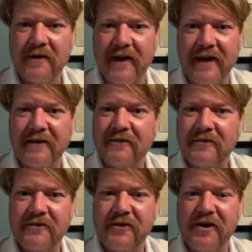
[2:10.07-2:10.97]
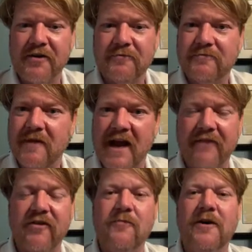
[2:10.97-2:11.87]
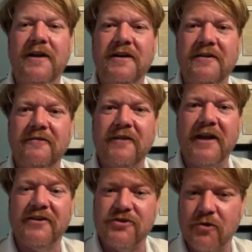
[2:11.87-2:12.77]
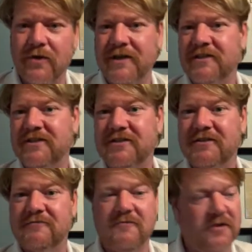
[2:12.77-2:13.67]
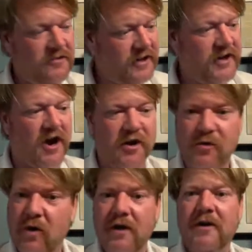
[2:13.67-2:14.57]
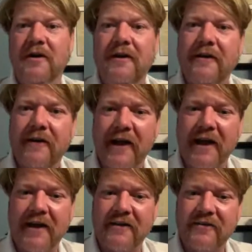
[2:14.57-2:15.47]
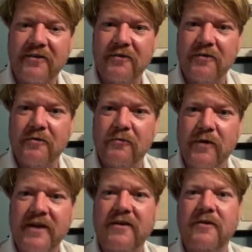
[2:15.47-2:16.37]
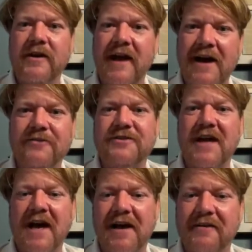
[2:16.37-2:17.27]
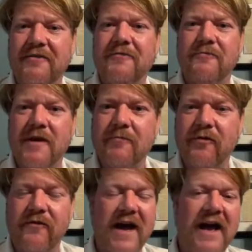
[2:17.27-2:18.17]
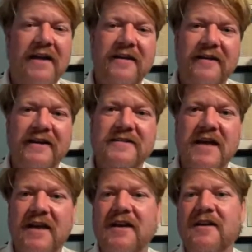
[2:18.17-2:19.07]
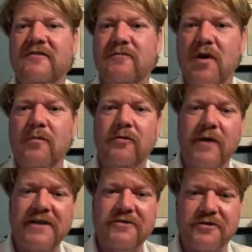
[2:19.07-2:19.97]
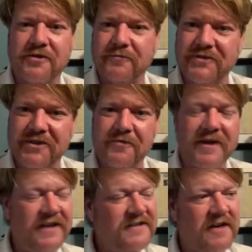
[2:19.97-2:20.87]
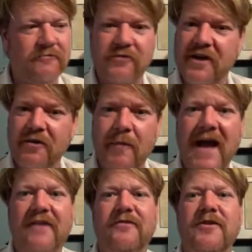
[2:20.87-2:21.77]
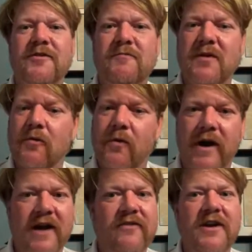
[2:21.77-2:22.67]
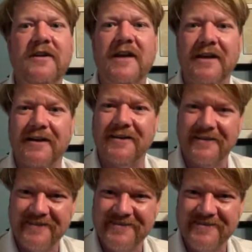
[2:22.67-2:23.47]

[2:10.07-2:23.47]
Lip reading: And, everyone enjoys the go, and we do it outside. We provide executive mobile restrooms. So it is a real bathroom wherever you need it.